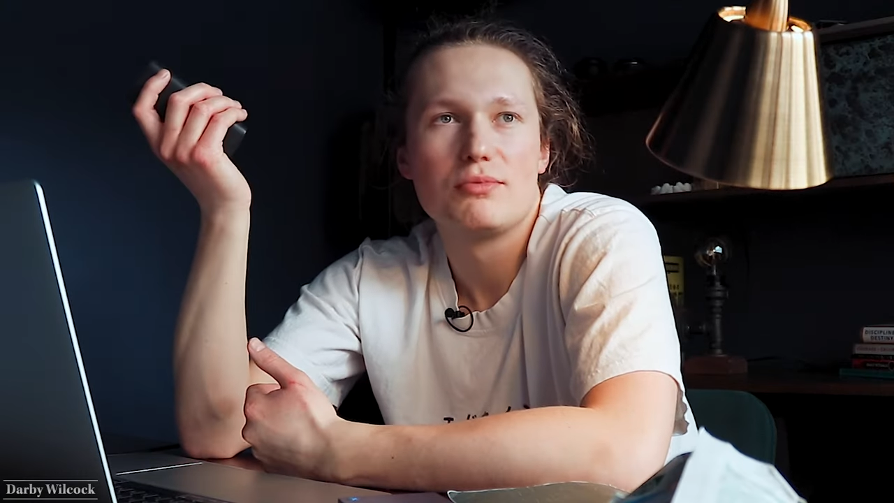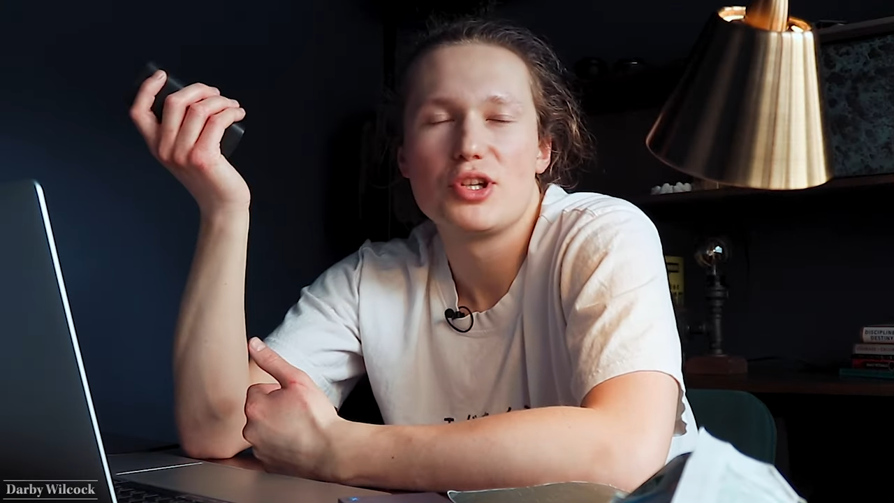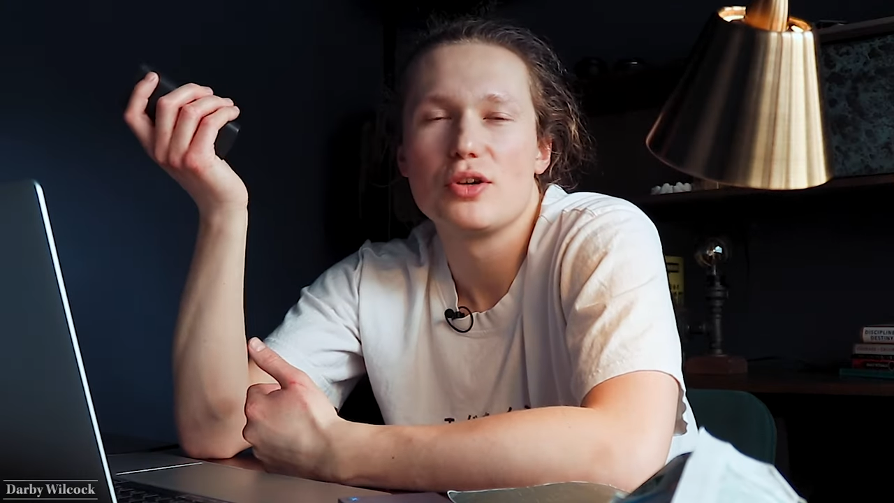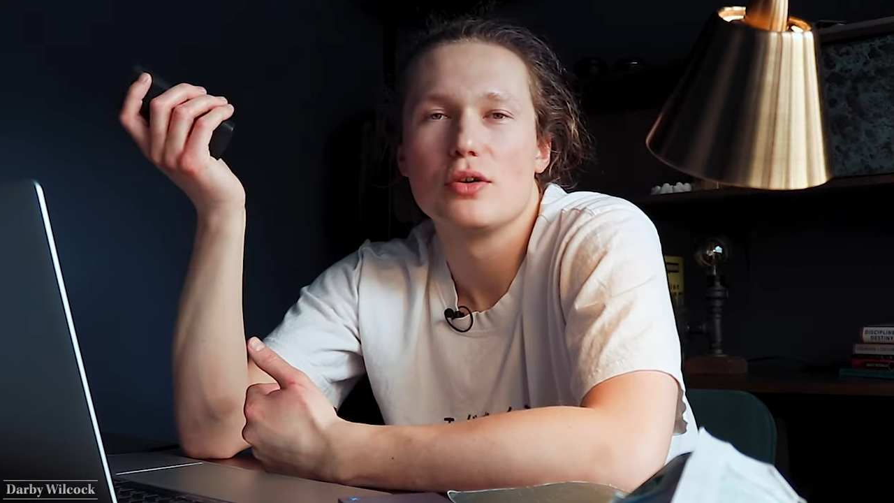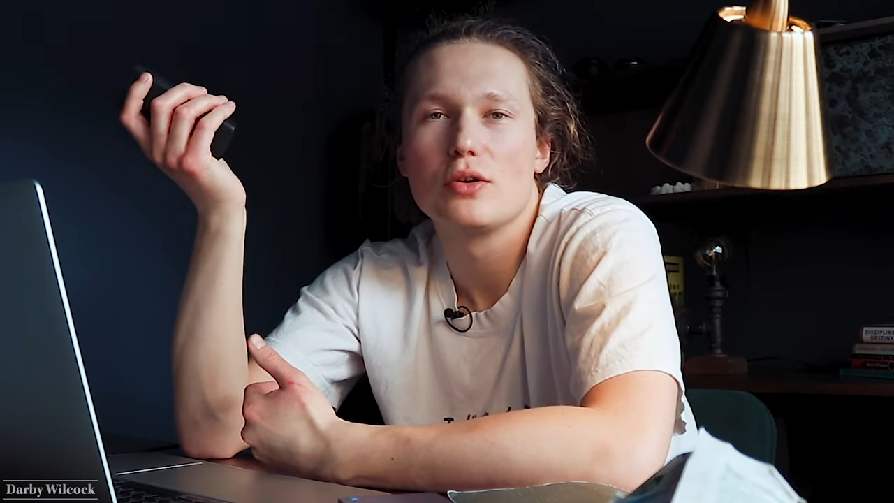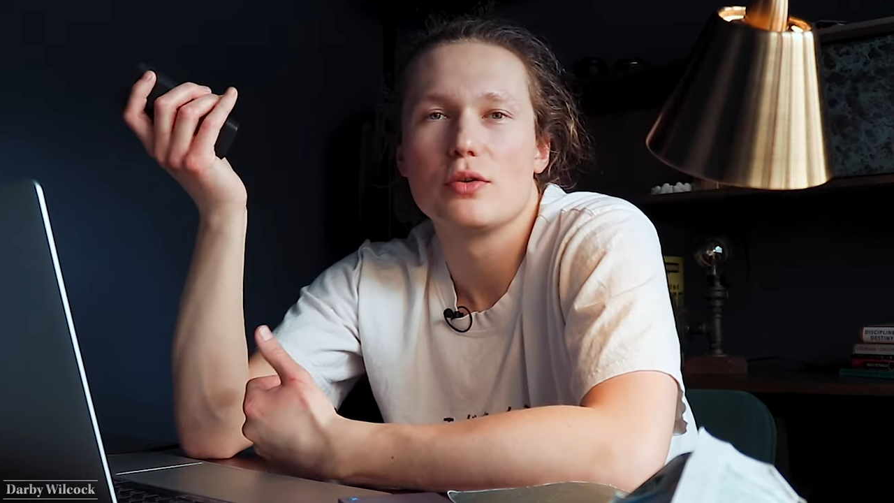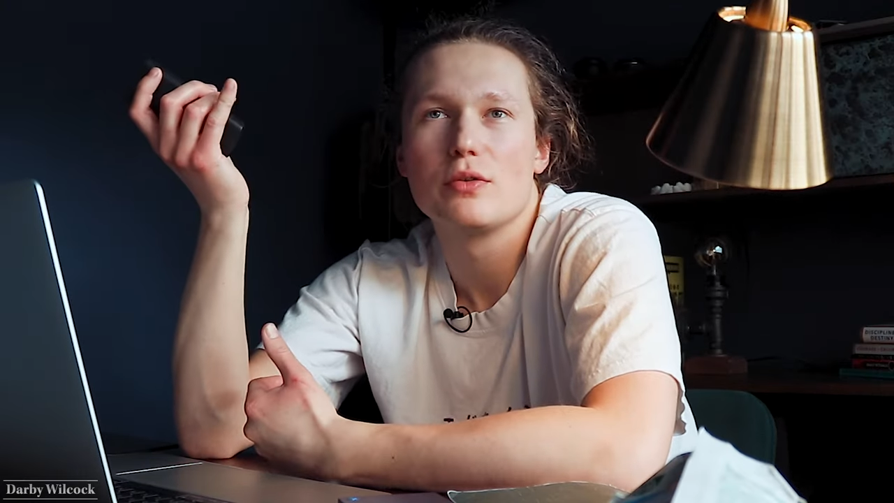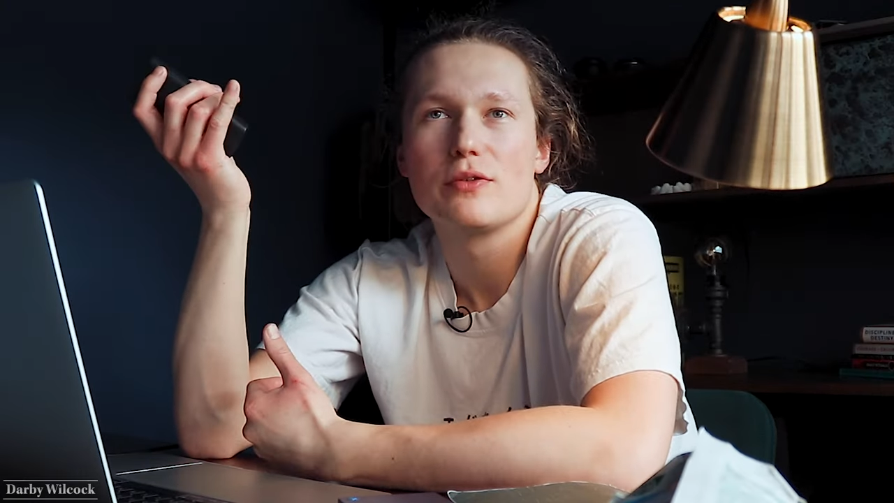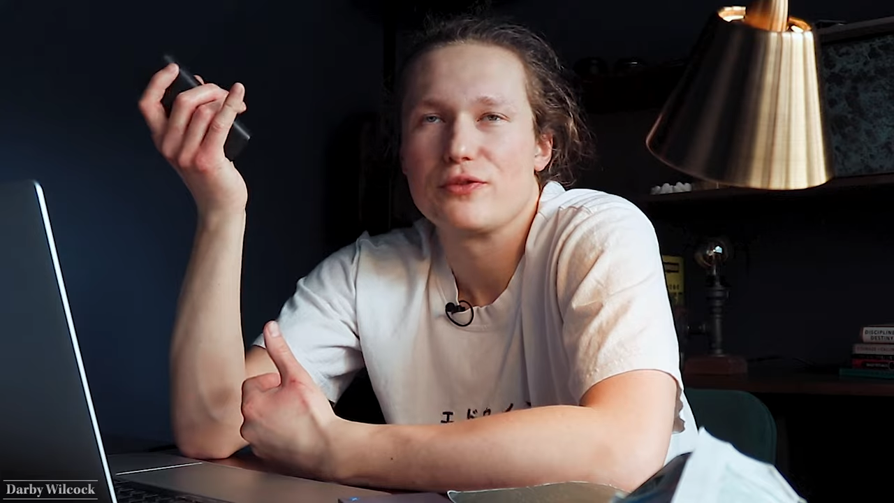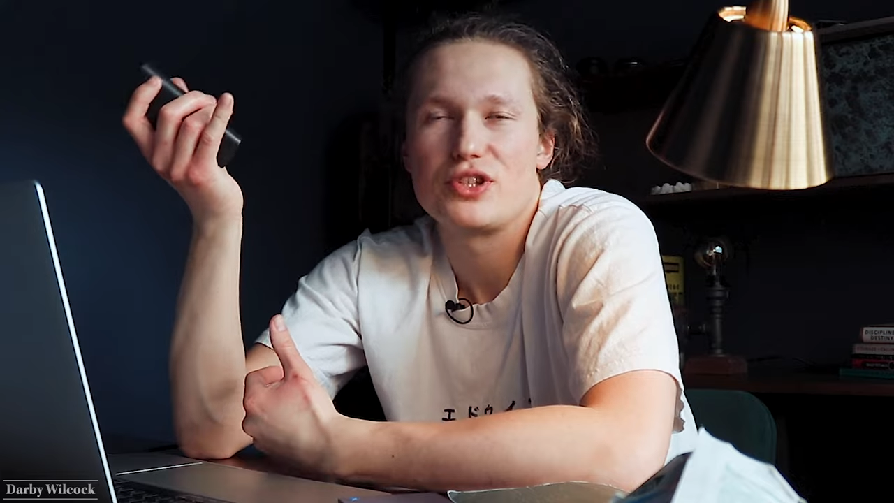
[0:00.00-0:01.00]

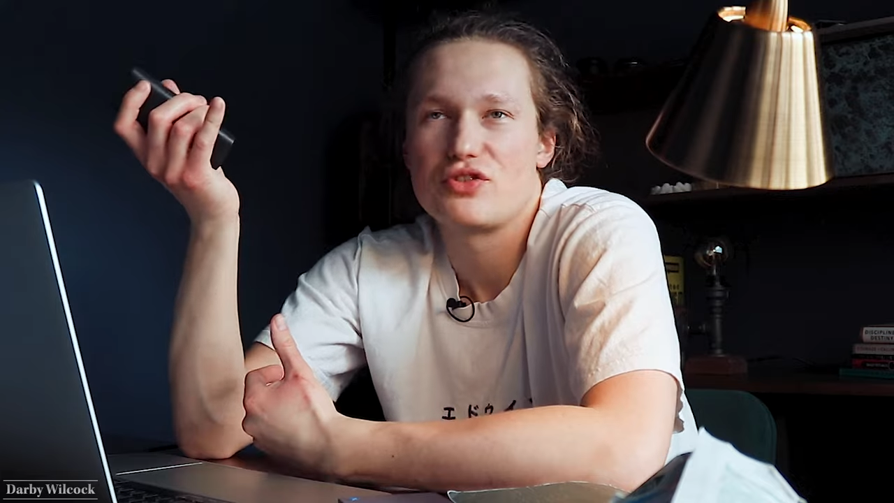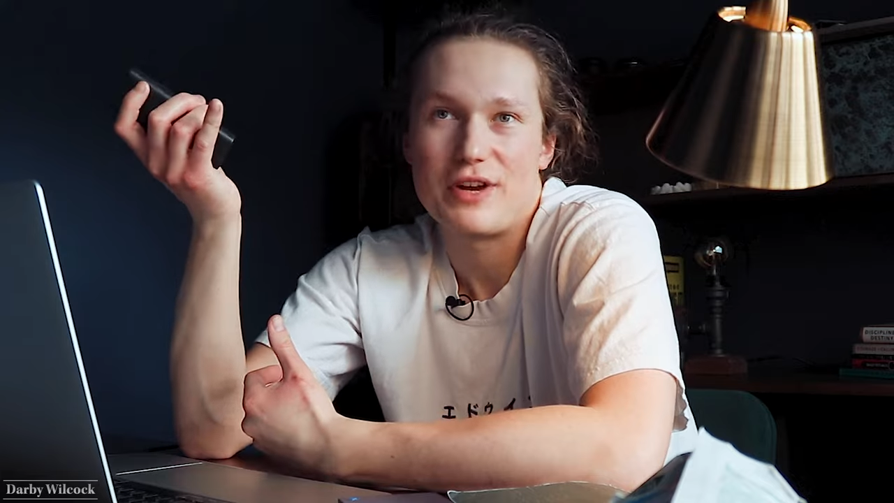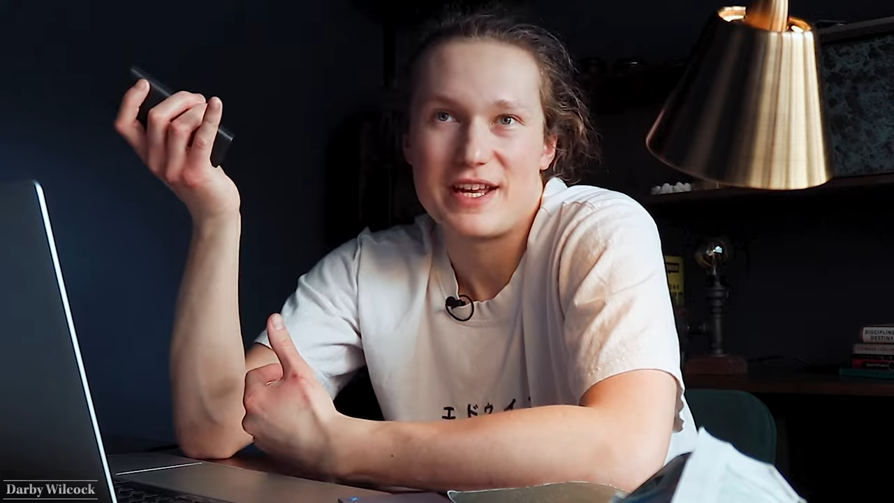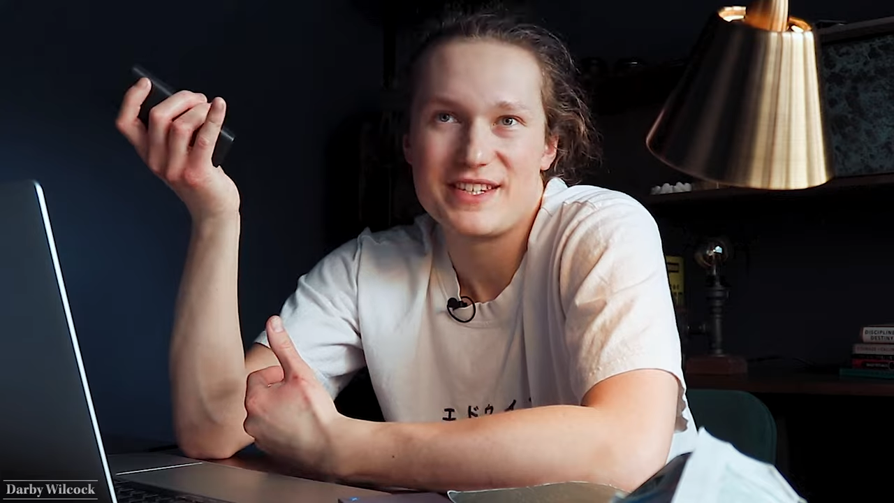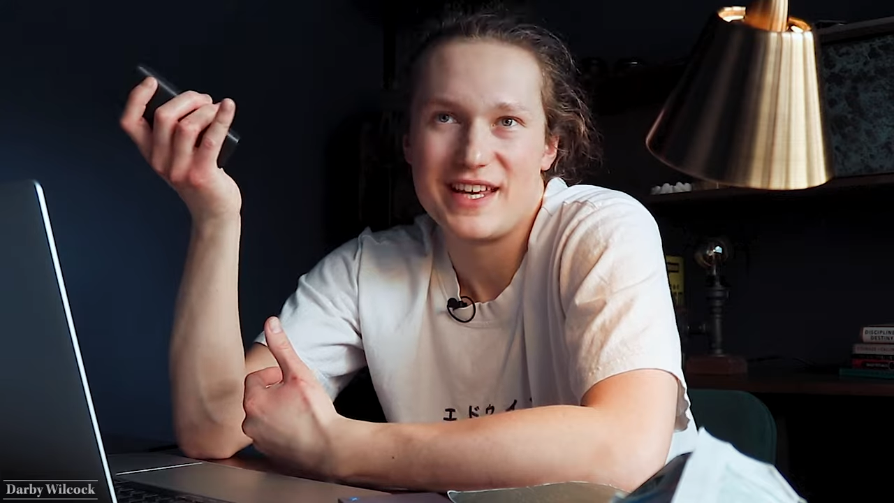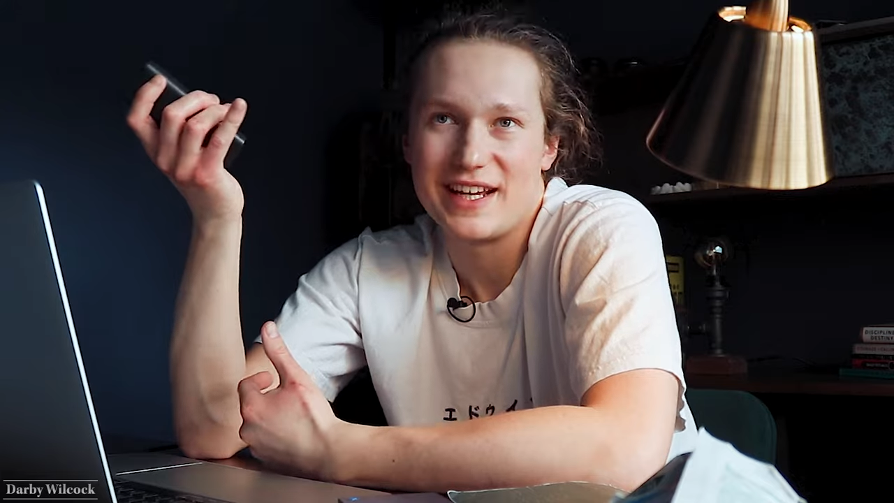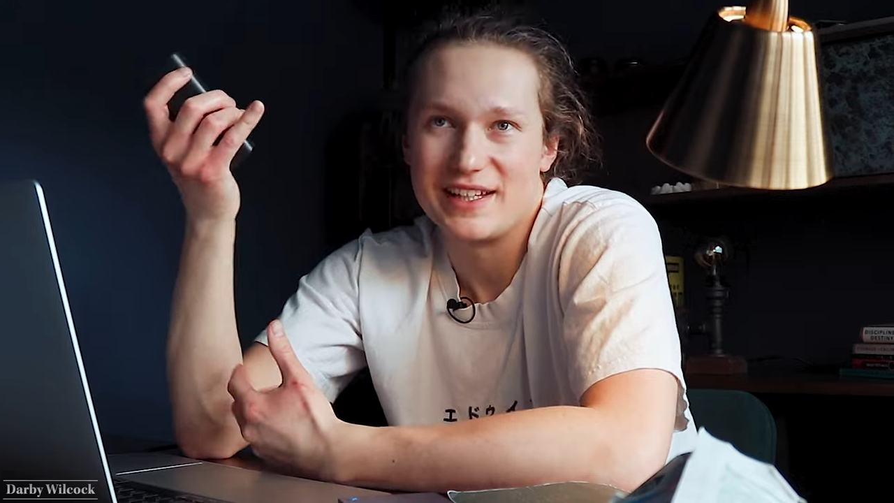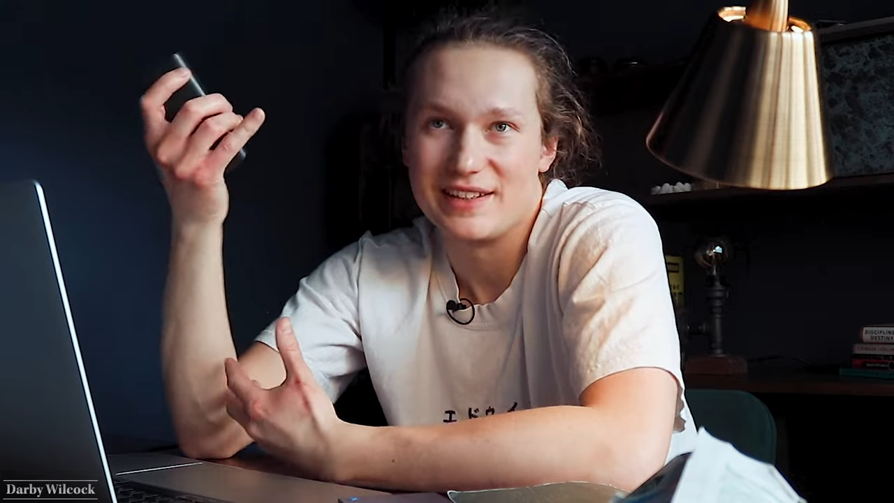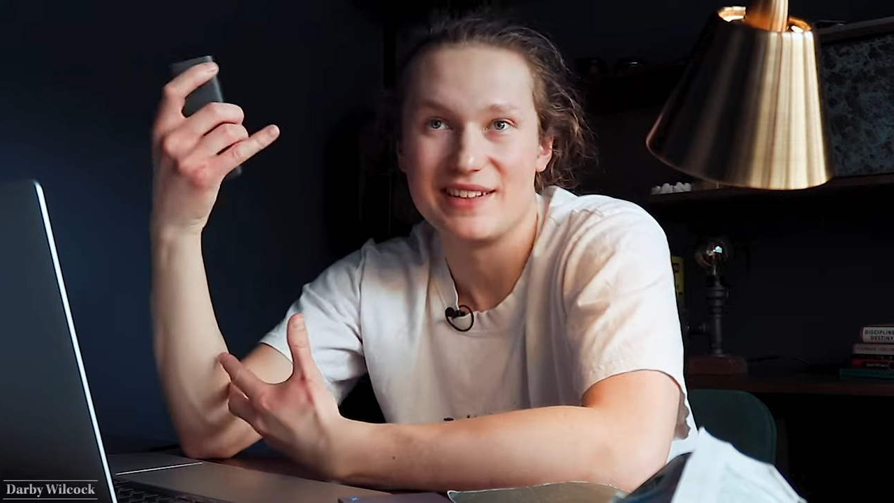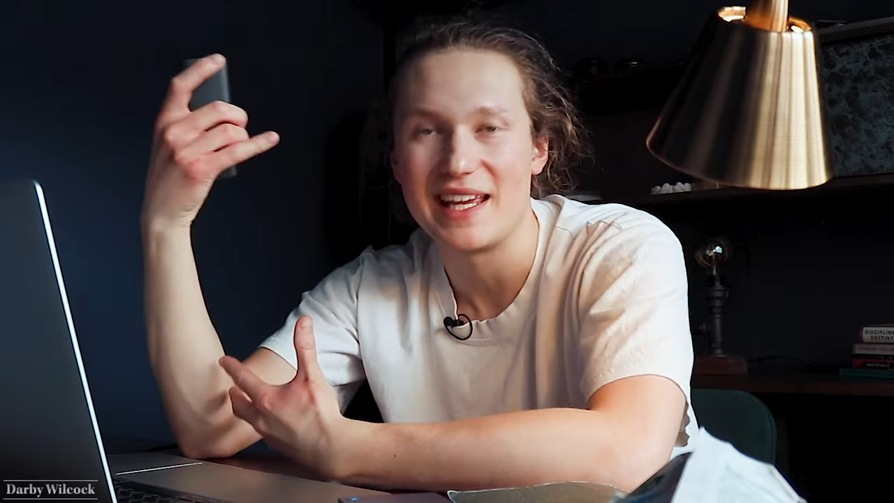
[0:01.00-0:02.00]
too frustrating
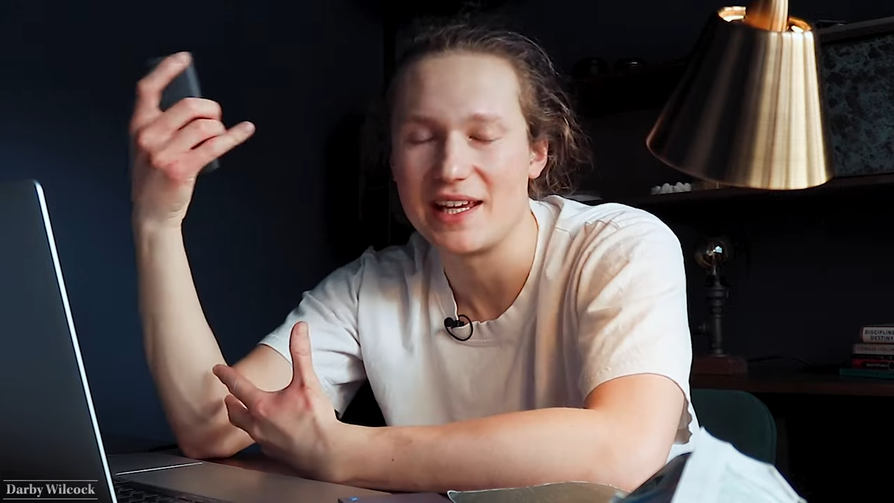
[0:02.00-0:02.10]
and